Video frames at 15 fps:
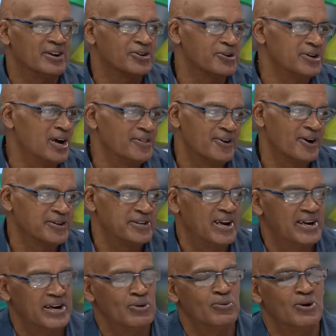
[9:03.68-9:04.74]
on good authority
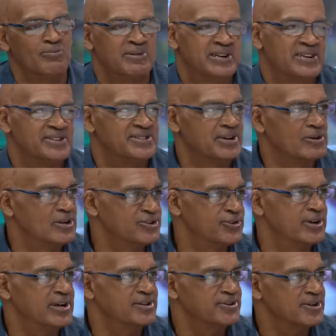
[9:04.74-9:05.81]
that they won't be necessarily
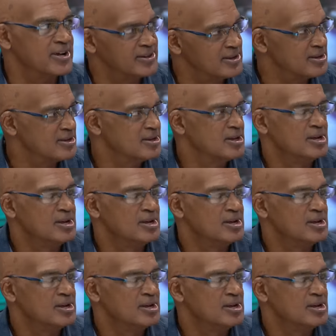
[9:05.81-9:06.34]
training together.